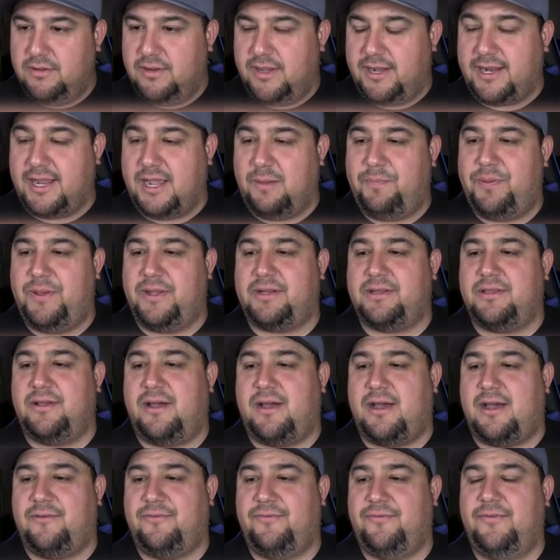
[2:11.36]
I got picked
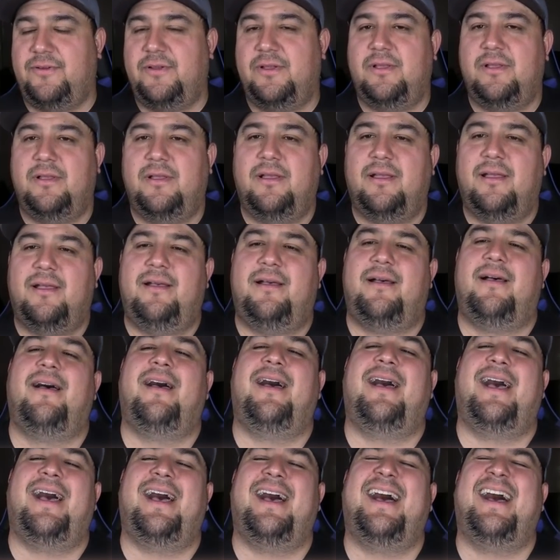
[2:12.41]
off.
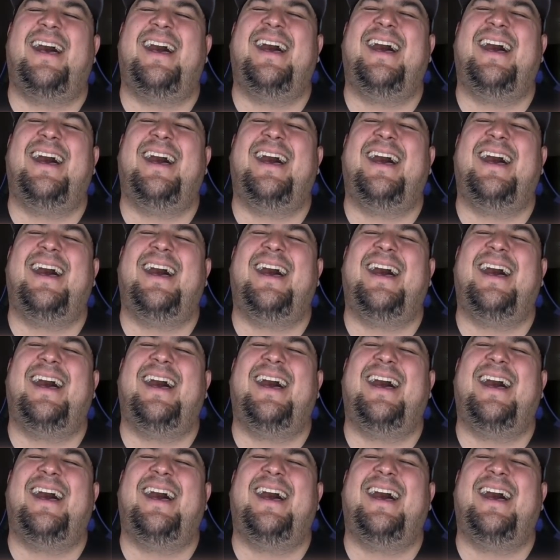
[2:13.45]
I